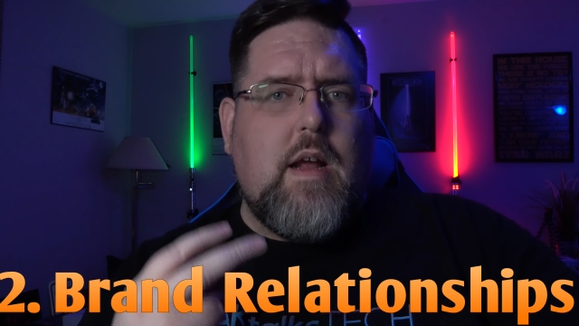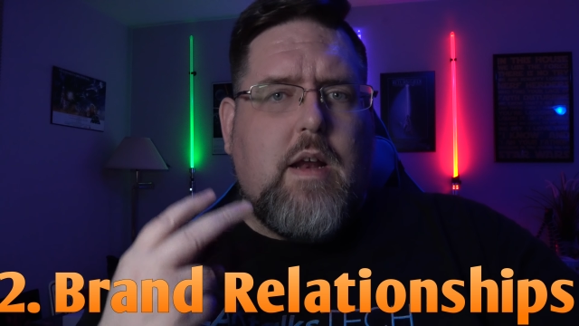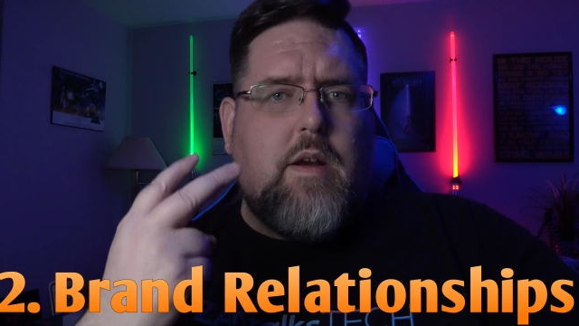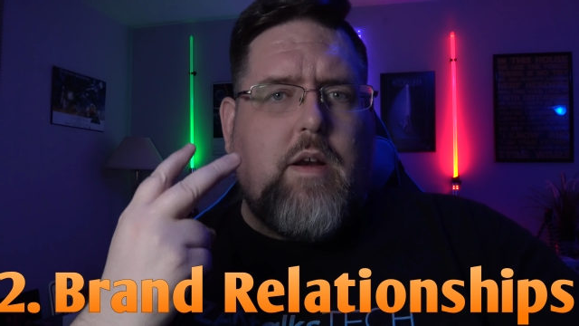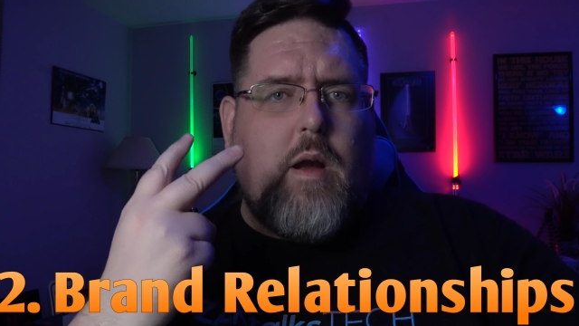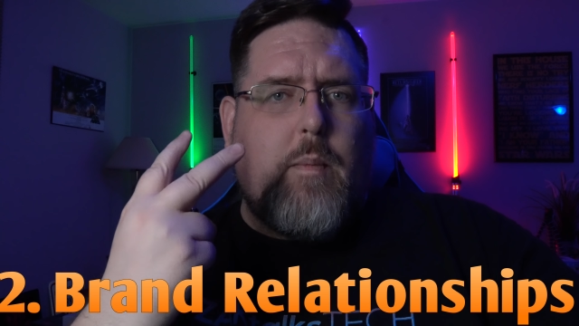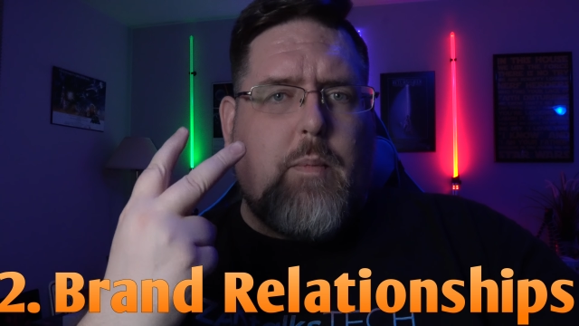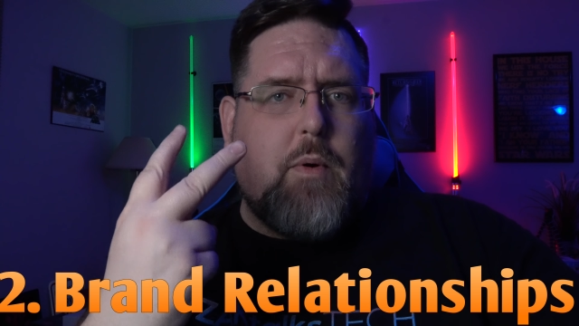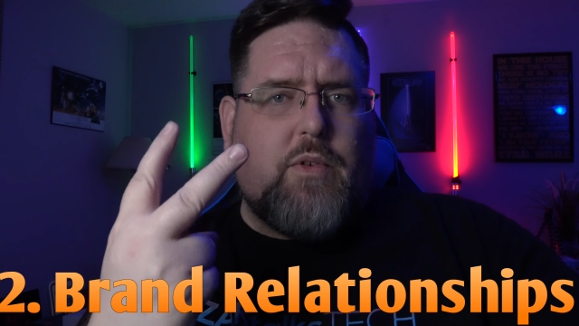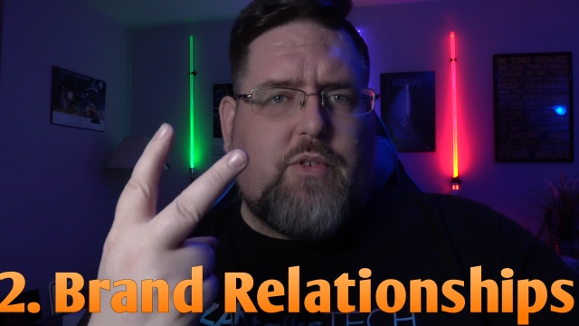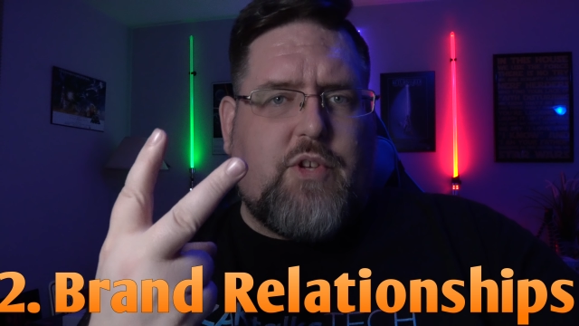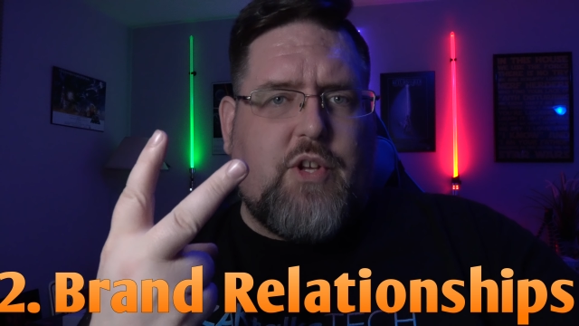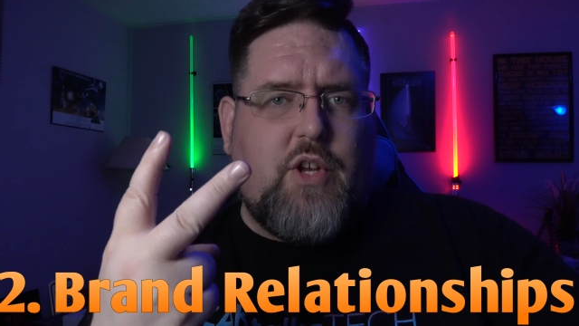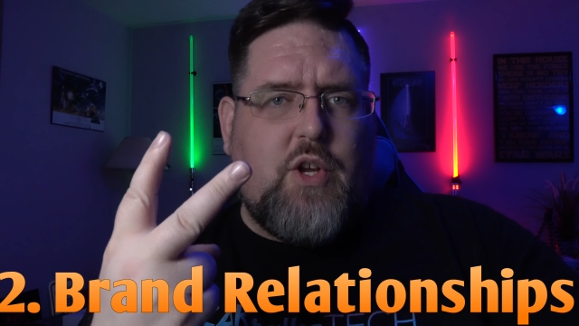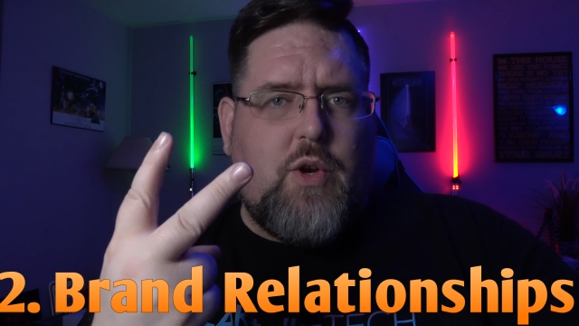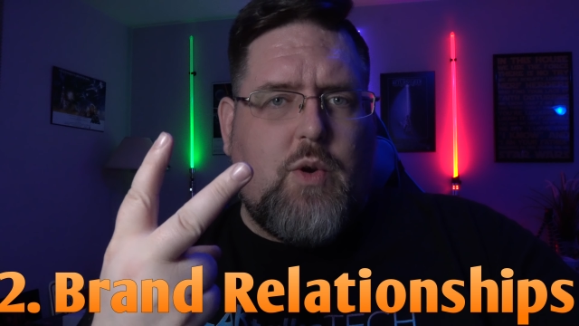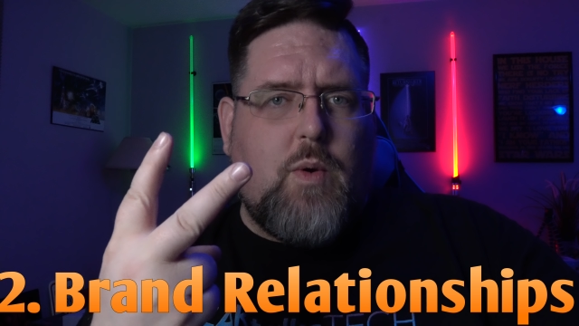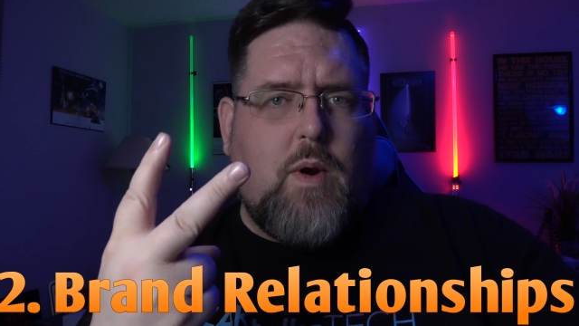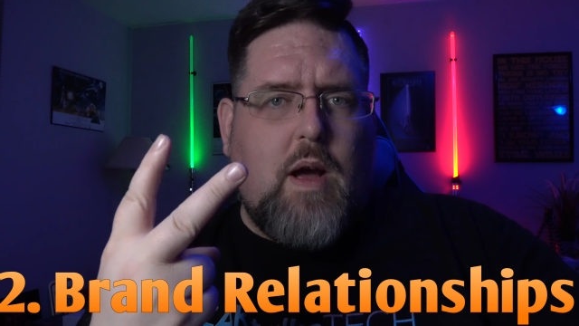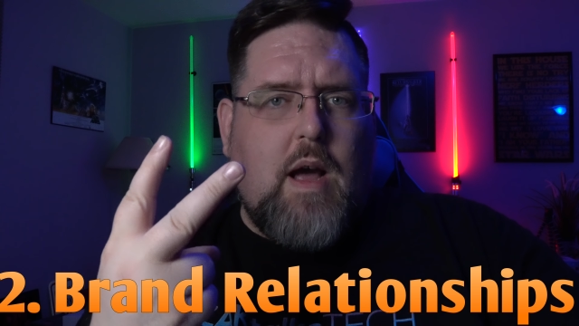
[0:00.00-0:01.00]
Number
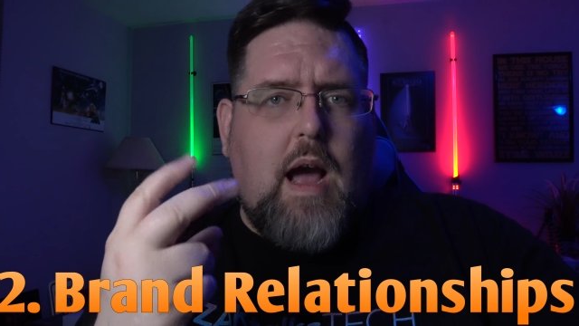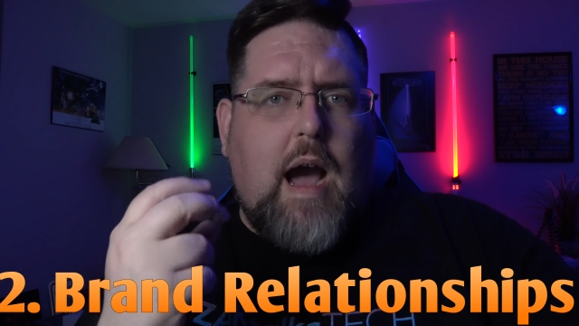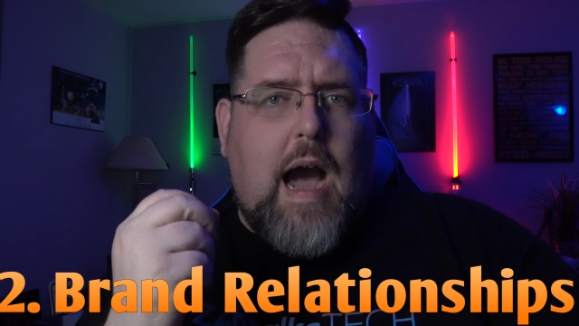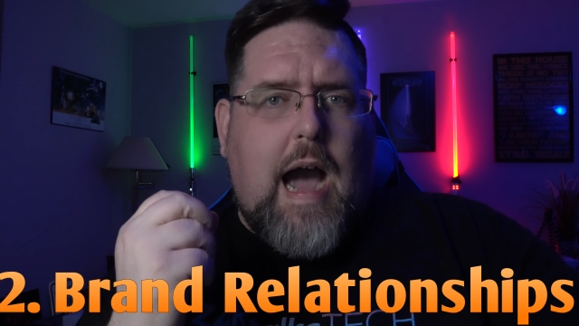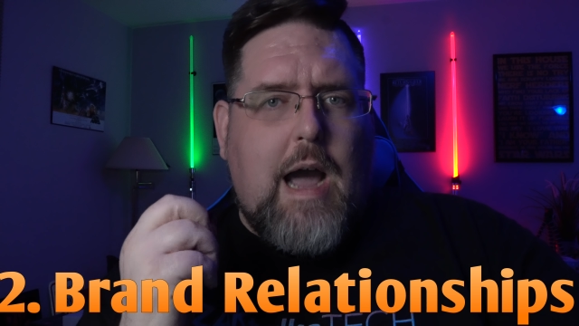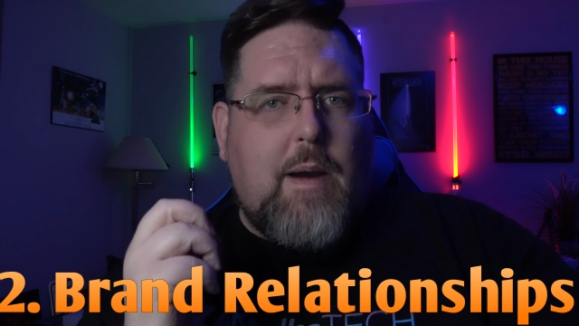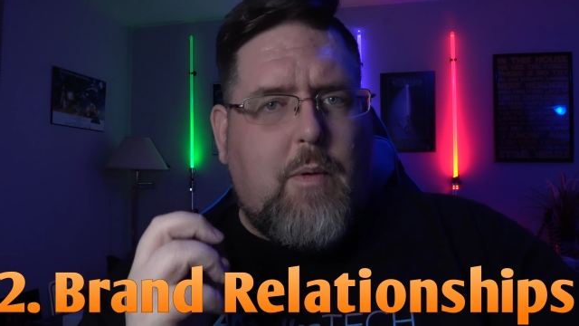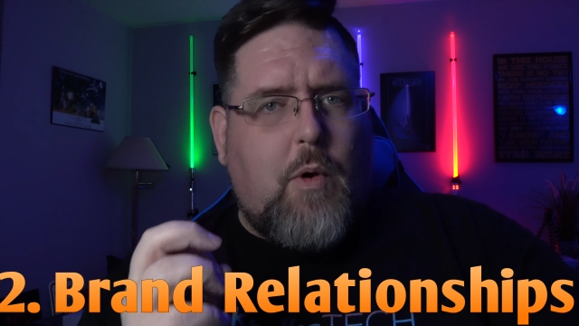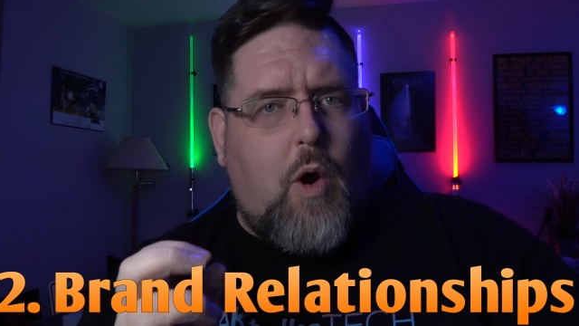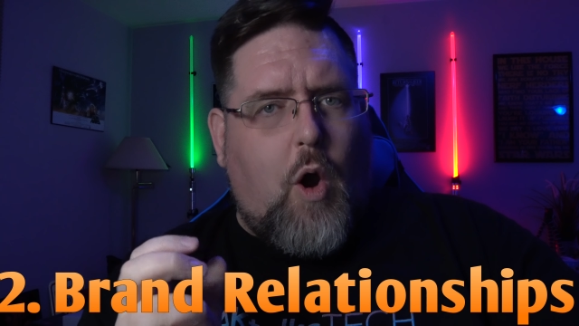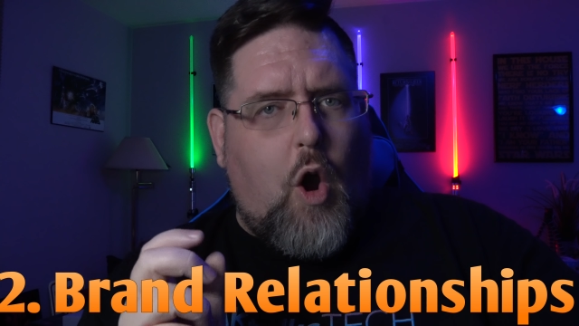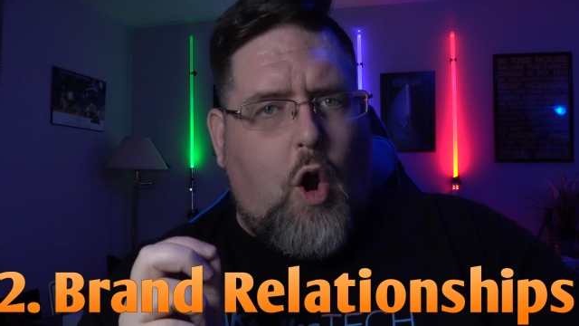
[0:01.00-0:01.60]
two, I will